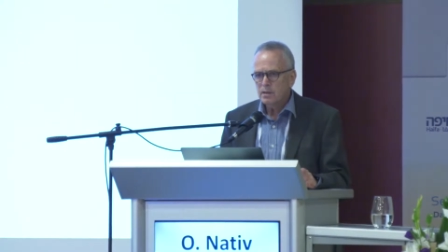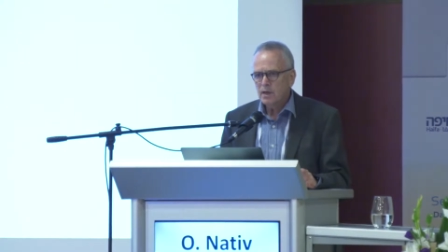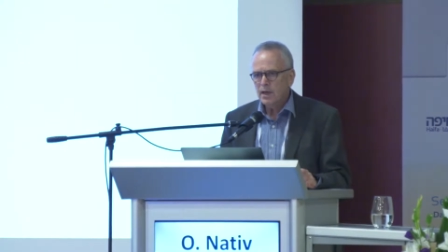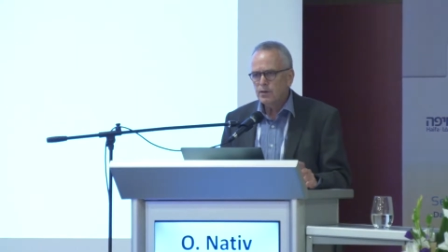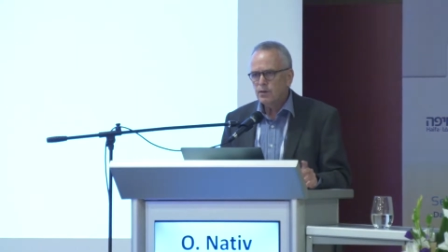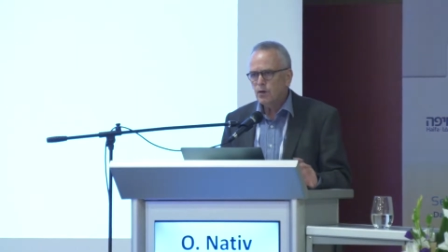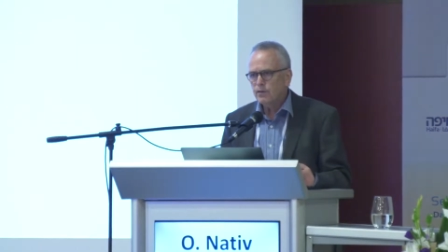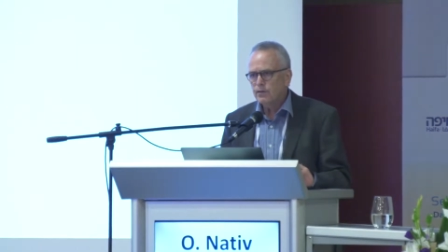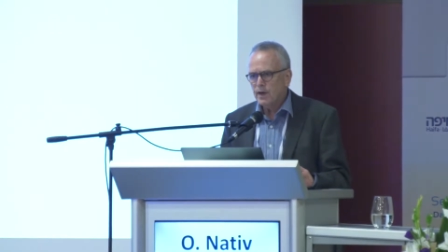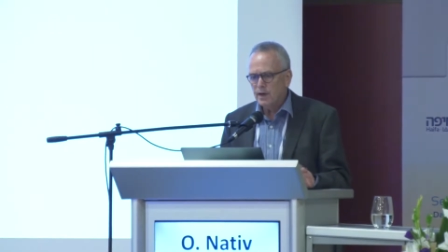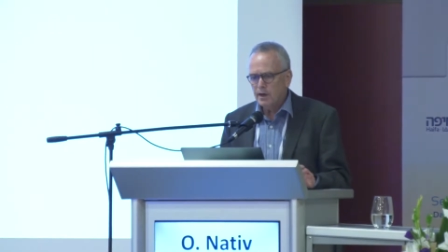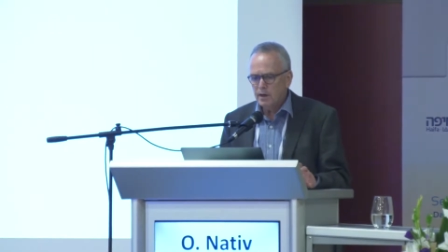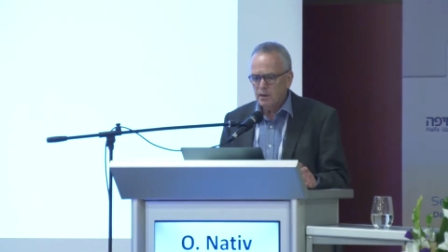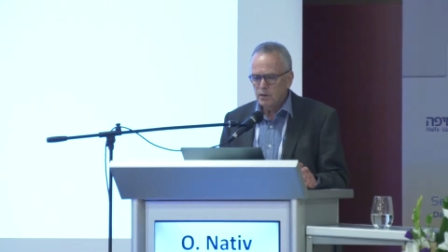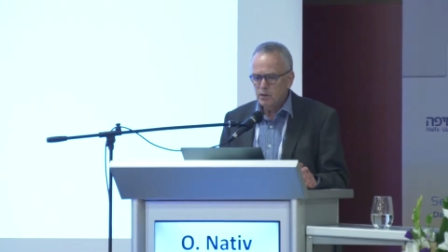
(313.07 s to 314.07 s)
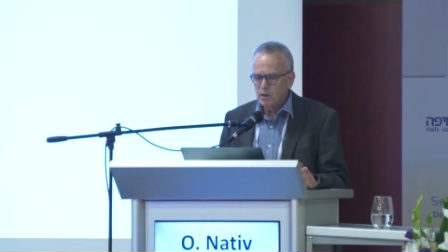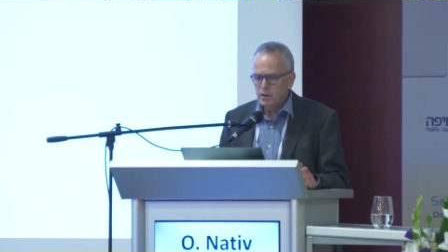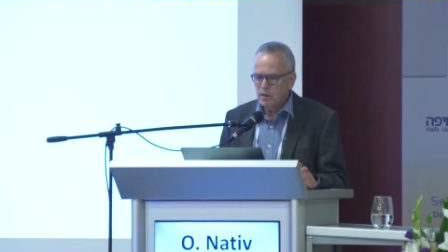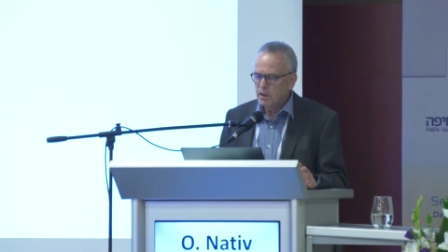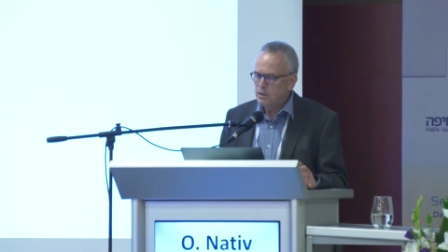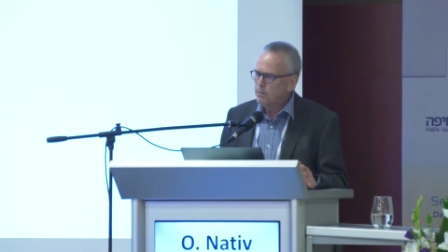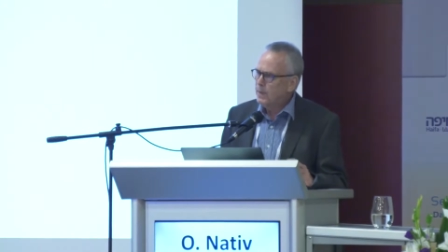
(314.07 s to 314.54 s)
And you have heard
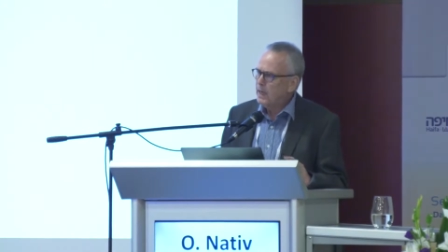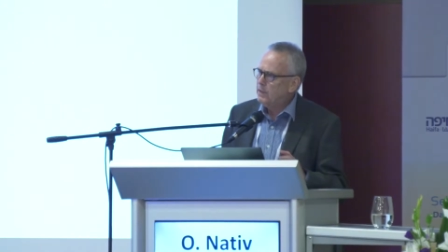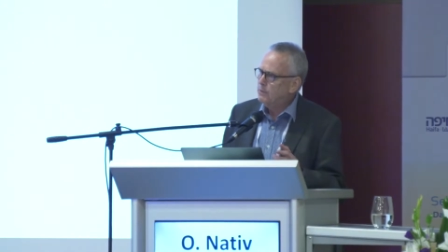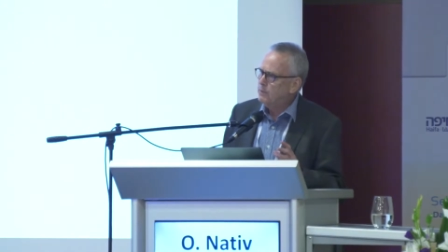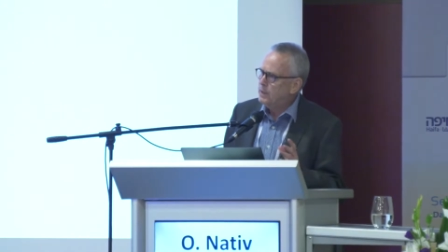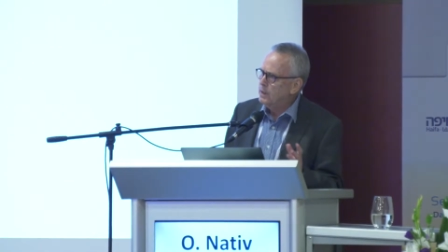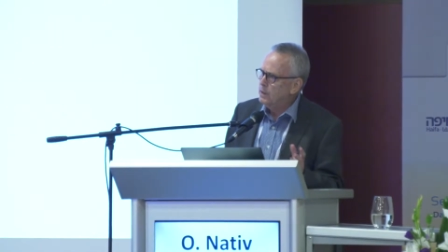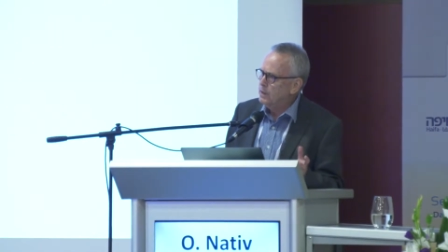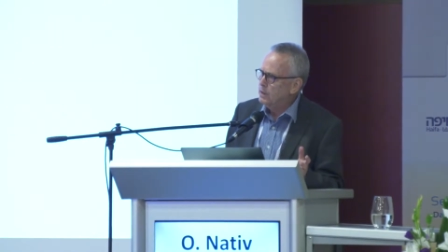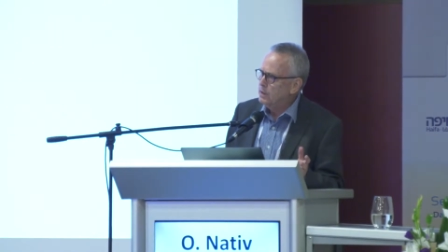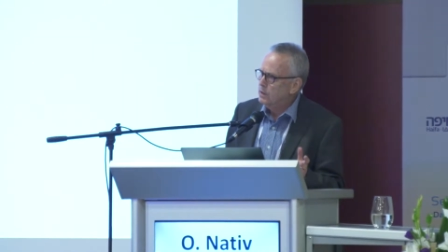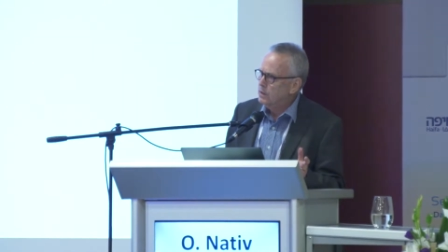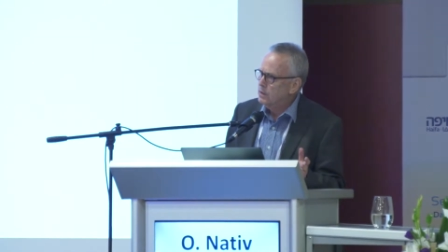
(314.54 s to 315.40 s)
it might be